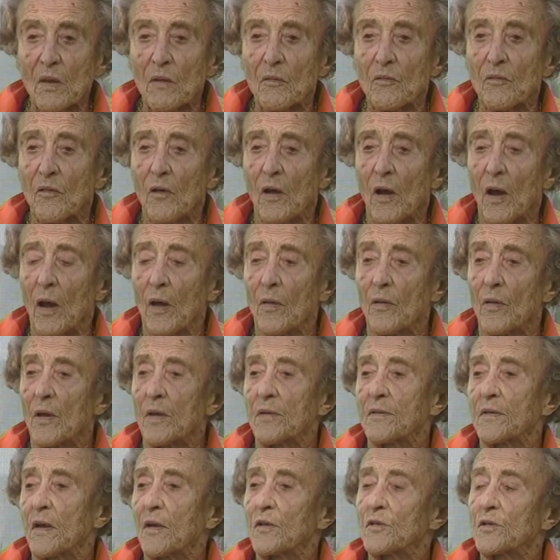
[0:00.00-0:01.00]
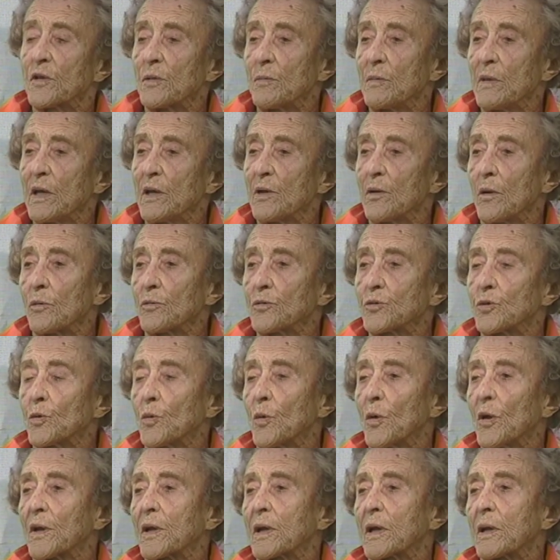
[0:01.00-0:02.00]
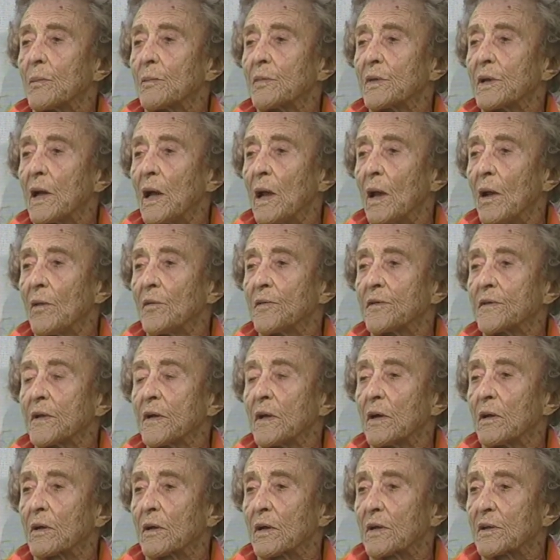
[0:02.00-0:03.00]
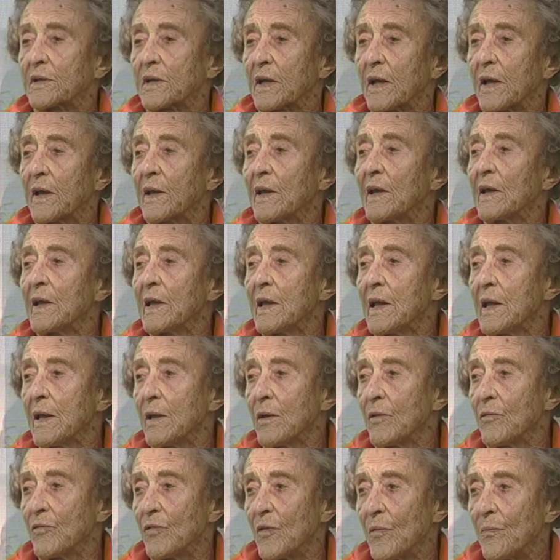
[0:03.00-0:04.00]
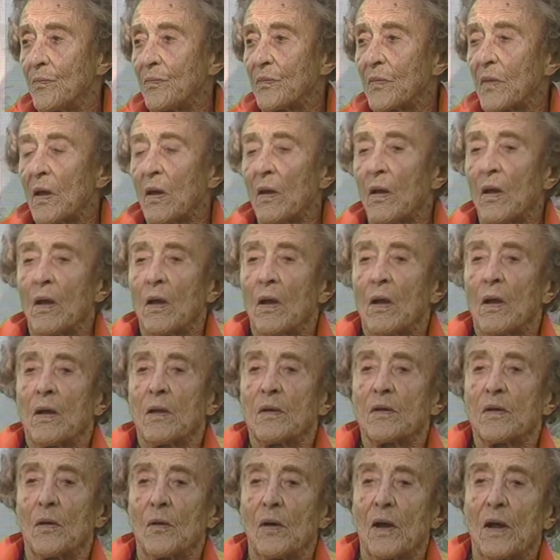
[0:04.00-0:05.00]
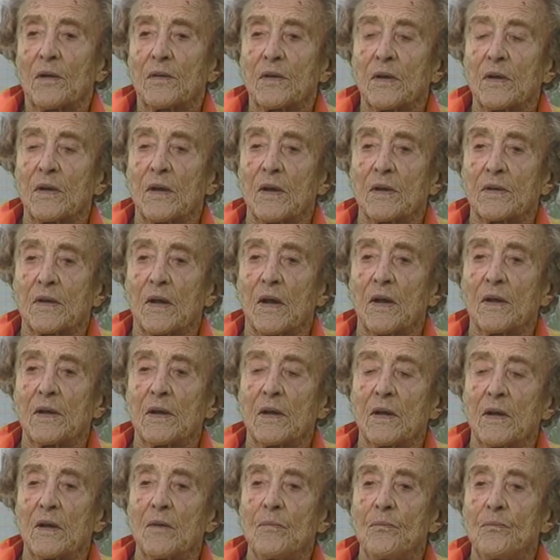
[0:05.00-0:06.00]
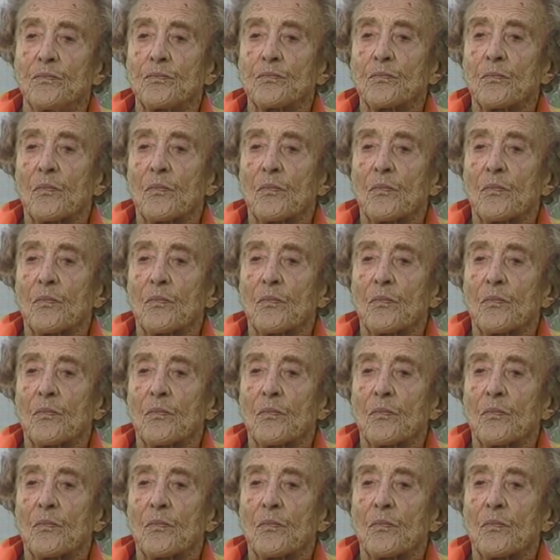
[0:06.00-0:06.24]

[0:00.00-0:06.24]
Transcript: Father said to me, don't you want to come down and see Uncle Ted leave? So I said, yes, I did.